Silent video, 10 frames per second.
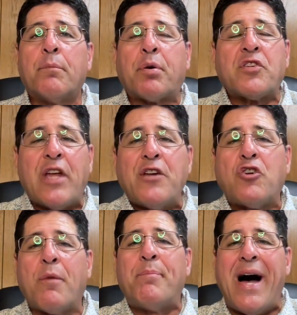
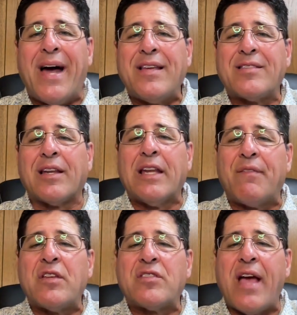present your bodies a
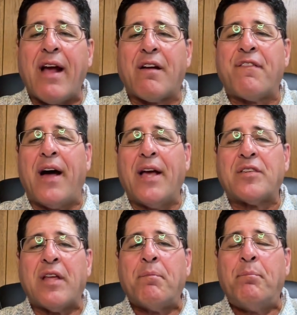living
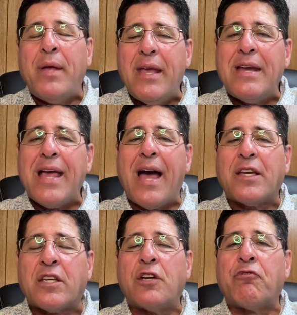sacrifice and be
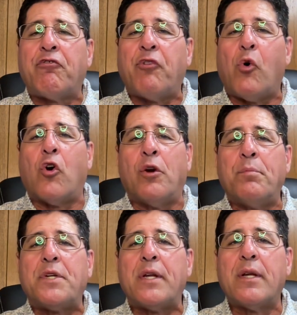not
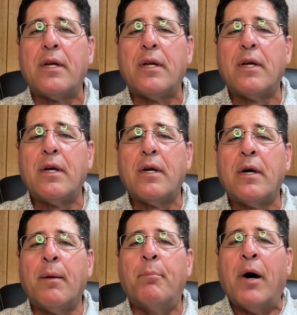conformed,
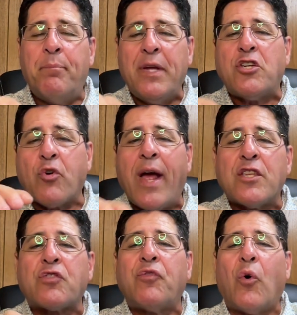but be
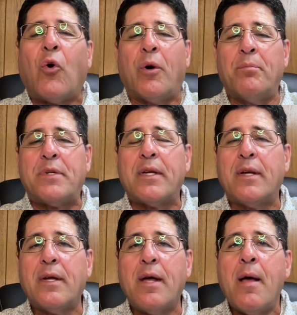transformed.
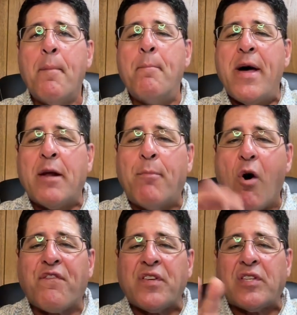
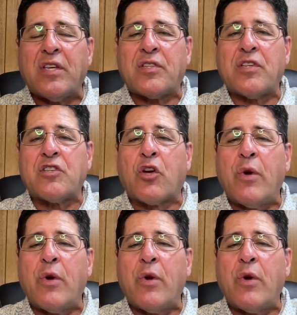Metamorphosis is the